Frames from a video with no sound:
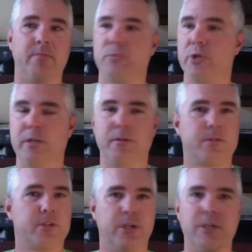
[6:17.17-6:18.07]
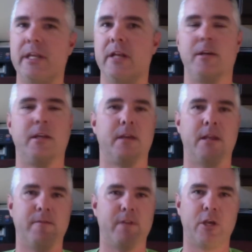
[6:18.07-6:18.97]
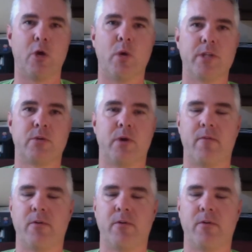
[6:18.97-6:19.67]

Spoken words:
Couldn't get any video whatsoever,